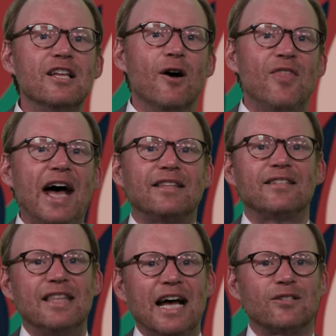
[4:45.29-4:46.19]
you know,
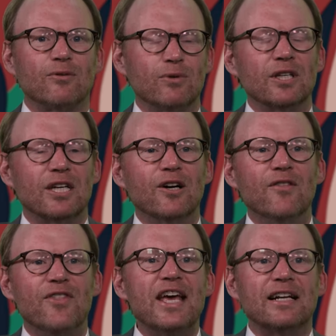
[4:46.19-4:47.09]
that's a really
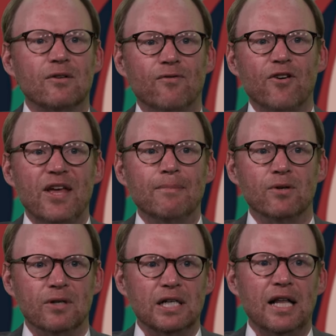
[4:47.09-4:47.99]
good thing for
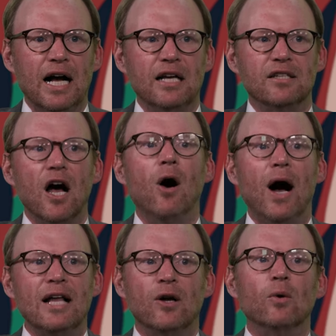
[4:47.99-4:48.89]
them to realize,
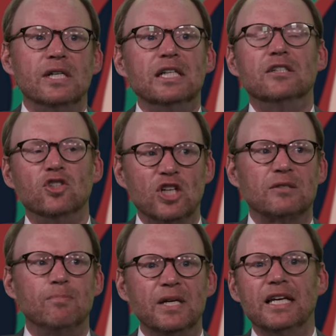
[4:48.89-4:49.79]
oh, I don't need to
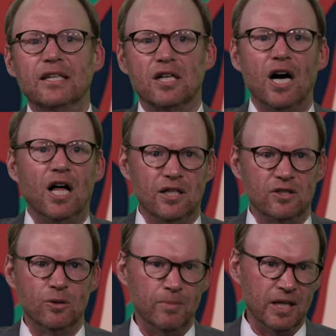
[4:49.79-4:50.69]
just be in
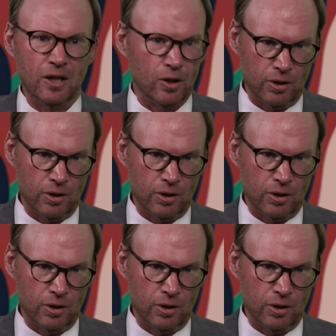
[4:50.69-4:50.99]
college to be a